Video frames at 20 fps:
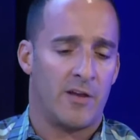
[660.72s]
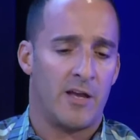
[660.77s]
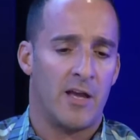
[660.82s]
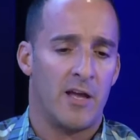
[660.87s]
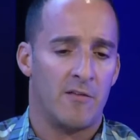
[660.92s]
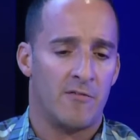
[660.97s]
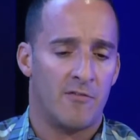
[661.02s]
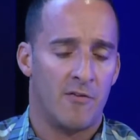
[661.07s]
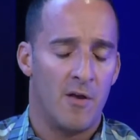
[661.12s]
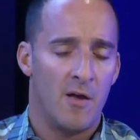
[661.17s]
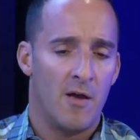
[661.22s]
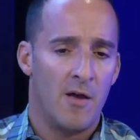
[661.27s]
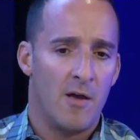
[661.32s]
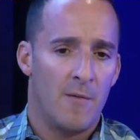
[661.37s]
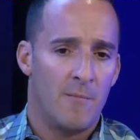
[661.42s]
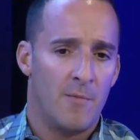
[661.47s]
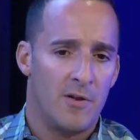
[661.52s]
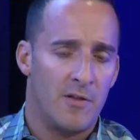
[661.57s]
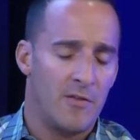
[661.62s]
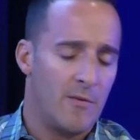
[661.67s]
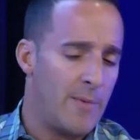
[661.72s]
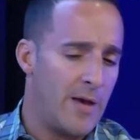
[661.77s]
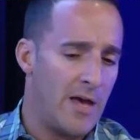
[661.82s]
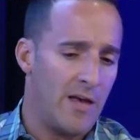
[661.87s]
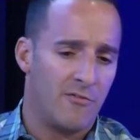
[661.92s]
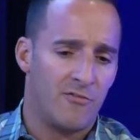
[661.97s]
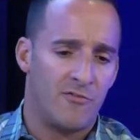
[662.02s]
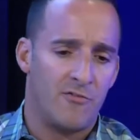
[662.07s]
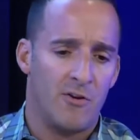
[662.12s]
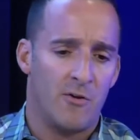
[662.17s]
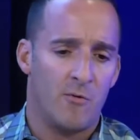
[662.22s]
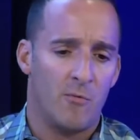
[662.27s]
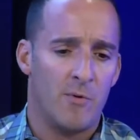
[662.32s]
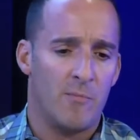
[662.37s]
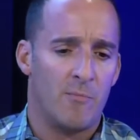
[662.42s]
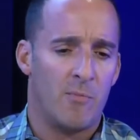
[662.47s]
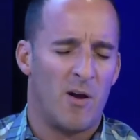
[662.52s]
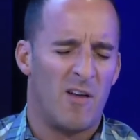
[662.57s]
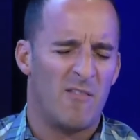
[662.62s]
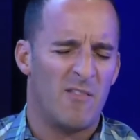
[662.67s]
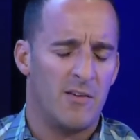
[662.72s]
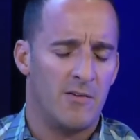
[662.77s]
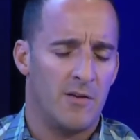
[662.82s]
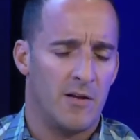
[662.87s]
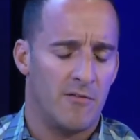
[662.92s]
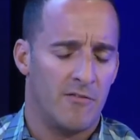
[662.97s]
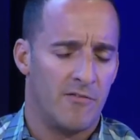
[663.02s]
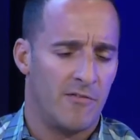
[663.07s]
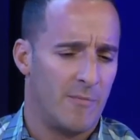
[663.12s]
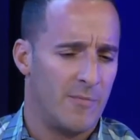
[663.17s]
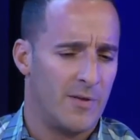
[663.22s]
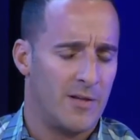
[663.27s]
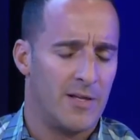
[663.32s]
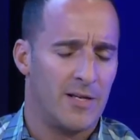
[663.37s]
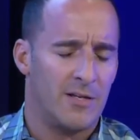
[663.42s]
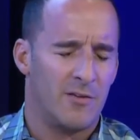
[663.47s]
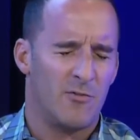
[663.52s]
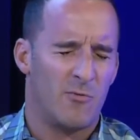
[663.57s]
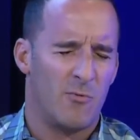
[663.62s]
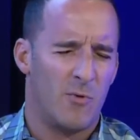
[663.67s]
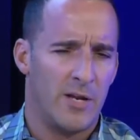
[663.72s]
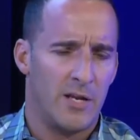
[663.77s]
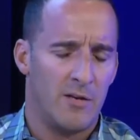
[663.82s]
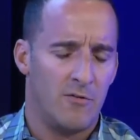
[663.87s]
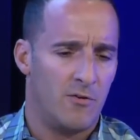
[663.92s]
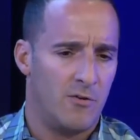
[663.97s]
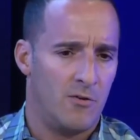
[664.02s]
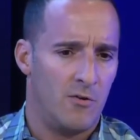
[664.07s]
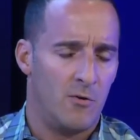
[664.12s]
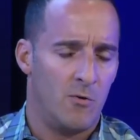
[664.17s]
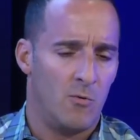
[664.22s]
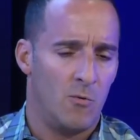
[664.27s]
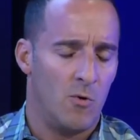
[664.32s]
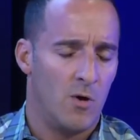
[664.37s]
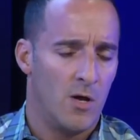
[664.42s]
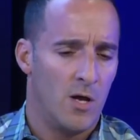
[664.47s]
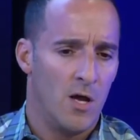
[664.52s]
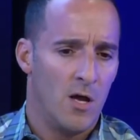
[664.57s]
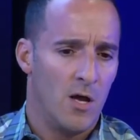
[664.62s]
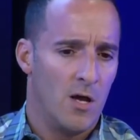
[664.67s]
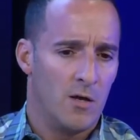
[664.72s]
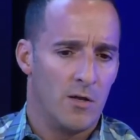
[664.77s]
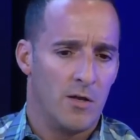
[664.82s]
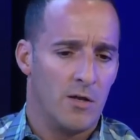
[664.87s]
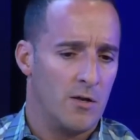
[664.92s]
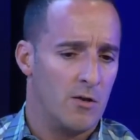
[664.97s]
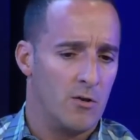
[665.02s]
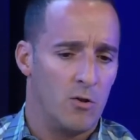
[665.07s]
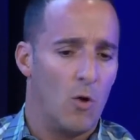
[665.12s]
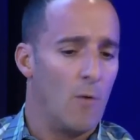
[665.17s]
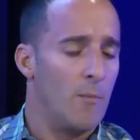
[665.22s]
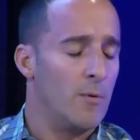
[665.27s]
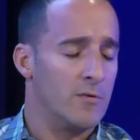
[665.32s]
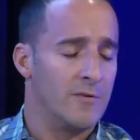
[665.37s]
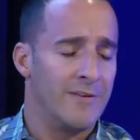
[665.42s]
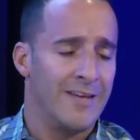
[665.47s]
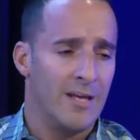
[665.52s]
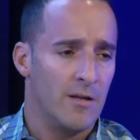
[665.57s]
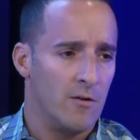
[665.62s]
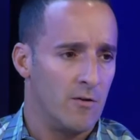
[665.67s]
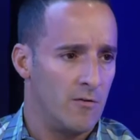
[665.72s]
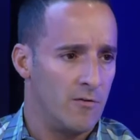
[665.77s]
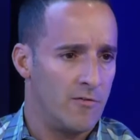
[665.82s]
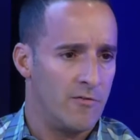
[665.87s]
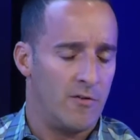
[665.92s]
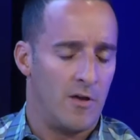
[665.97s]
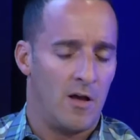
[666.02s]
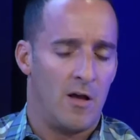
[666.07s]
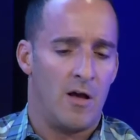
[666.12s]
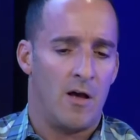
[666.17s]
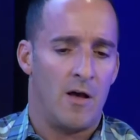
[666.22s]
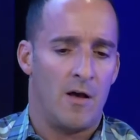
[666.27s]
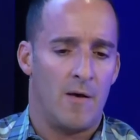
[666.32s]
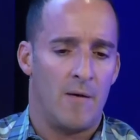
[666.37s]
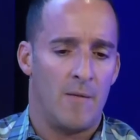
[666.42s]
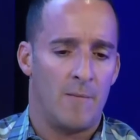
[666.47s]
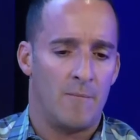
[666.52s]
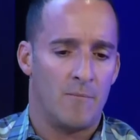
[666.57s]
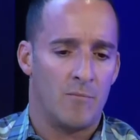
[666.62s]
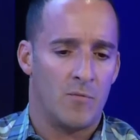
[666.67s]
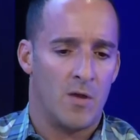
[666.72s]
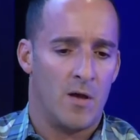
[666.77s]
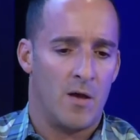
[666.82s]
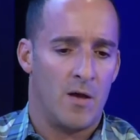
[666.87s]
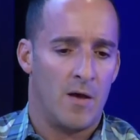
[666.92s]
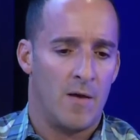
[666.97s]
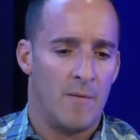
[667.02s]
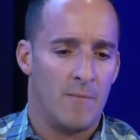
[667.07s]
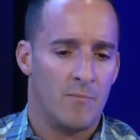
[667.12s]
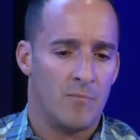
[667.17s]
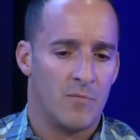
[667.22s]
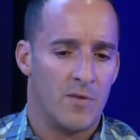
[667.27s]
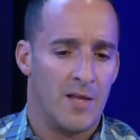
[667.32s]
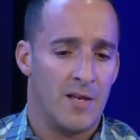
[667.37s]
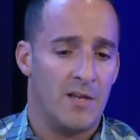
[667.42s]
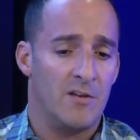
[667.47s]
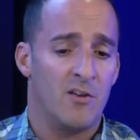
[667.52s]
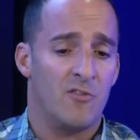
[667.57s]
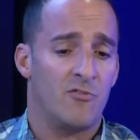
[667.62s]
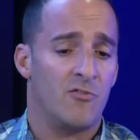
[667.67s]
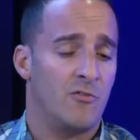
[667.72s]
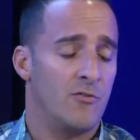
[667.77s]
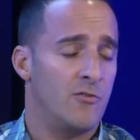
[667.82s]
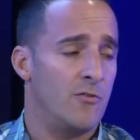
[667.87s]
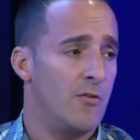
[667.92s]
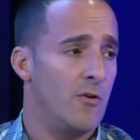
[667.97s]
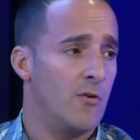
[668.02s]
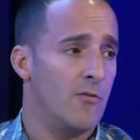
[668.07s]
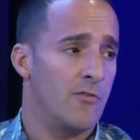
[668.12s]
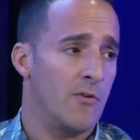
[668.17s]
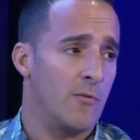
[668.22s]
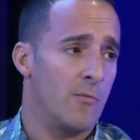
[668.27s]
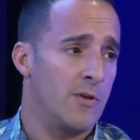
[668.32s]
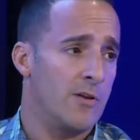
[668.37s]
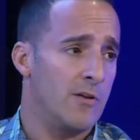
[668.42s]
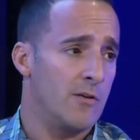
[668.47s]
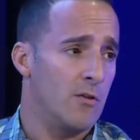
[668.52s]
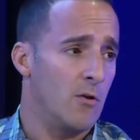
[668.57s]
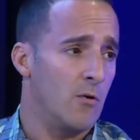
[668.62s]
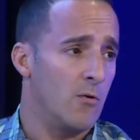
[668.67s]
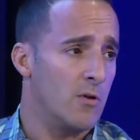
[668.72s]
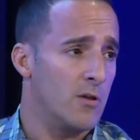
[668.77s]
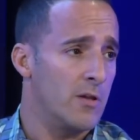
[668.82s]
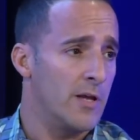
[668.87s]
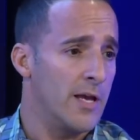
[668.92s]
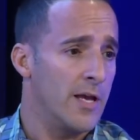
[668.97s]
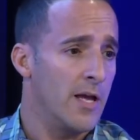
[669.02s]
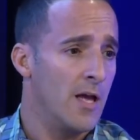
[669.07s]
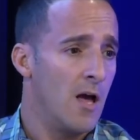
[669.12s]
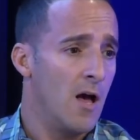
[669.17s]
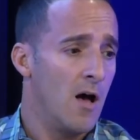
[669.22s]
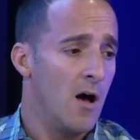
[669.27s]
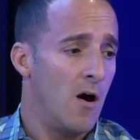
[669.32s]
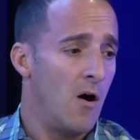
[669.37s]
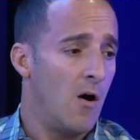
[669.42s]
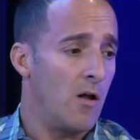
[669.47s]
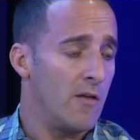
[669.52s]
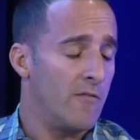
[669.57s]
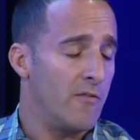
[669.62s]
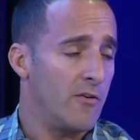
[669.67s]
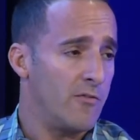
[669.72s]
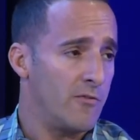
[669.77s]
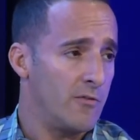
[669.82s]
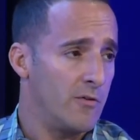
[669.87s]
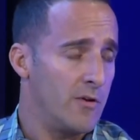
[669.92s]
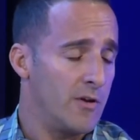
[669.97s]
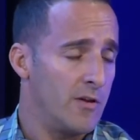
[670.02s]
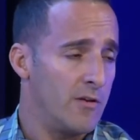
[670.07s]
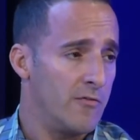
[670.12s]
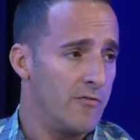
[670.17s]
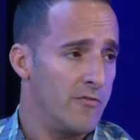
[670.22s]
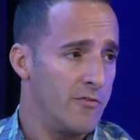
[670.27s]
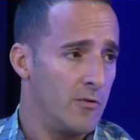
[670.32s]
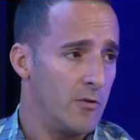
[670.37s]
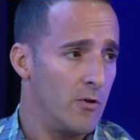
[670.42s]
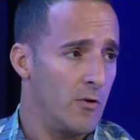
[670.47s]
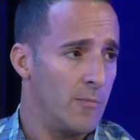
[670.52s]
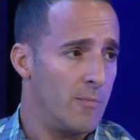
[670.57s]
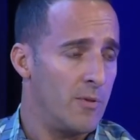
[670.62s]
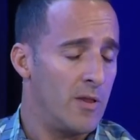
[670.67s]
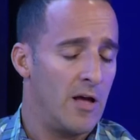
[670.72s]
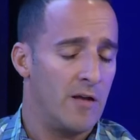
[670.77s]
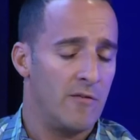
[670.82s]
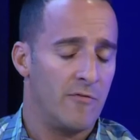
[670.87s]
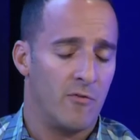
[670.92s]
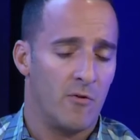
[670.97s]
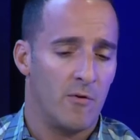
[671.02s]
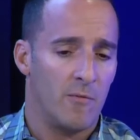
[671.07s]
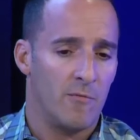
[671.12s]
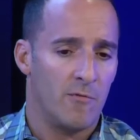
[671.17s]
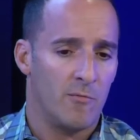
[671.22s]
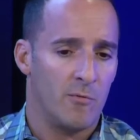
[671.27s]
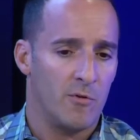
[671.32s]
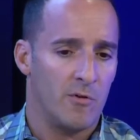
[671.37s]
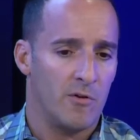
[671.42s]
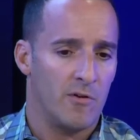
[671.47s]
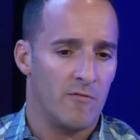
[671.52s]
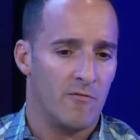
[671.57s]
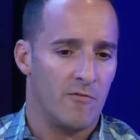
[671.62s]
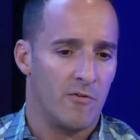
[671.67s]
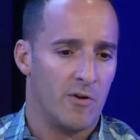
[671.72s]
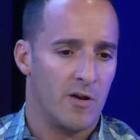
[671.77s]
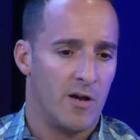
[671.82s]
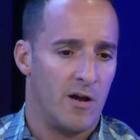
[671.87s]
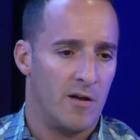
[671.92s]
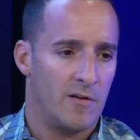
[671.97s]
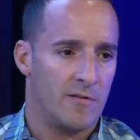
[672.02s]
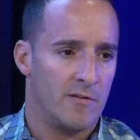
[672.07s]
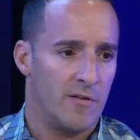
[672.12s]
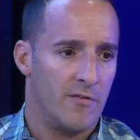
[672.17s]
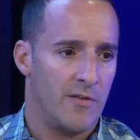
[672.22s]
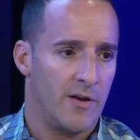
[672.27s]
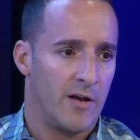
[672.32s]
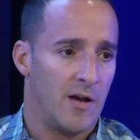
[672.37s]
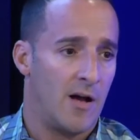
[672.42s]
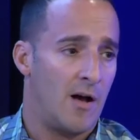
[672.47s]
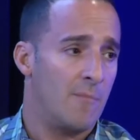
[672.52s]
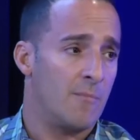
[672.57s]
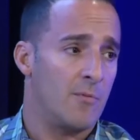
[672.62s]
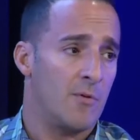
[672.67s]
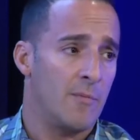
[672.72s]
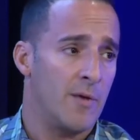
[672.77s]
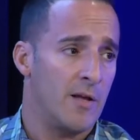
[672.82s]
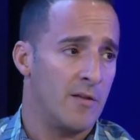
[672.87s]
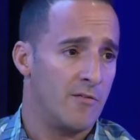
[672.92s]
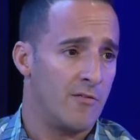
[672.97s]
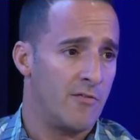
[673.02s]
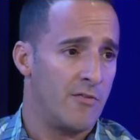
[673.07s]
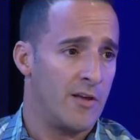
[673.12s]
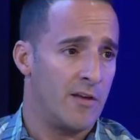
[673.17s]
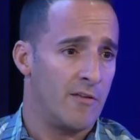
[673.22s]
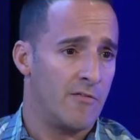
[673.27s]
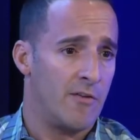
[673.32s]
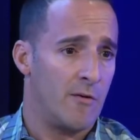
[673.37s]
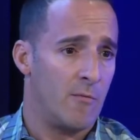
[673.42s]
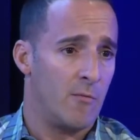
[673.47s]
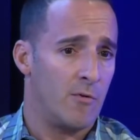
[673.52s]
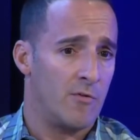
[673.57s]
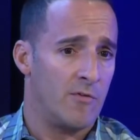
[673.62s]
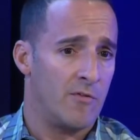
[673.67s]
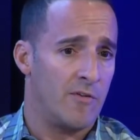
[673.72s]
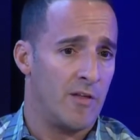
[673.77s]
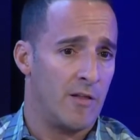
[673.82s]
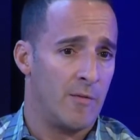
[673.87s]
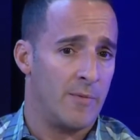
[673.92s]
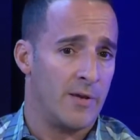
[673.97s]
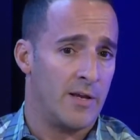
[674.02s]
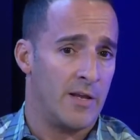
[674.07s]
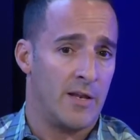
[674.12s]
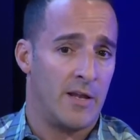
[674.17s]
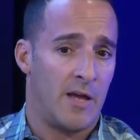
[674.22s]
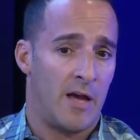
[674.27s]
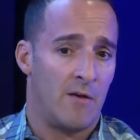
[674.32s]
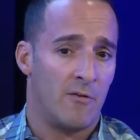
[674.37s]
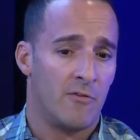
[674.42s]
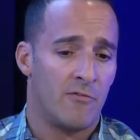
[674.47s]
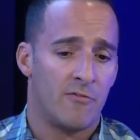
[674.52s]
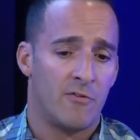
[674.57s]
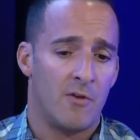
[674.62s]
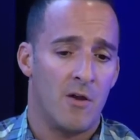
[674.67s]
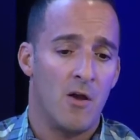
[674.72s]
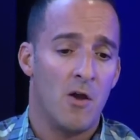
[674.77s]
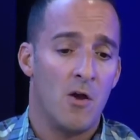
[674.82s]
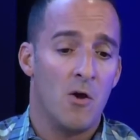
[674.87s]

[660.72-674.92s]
against. But in the past year, we've probably done something like 22 global deals, in addition to those that we did locally. All of us are looking to fuel our platforms. We're looking for content that complements things that we're developing in-house,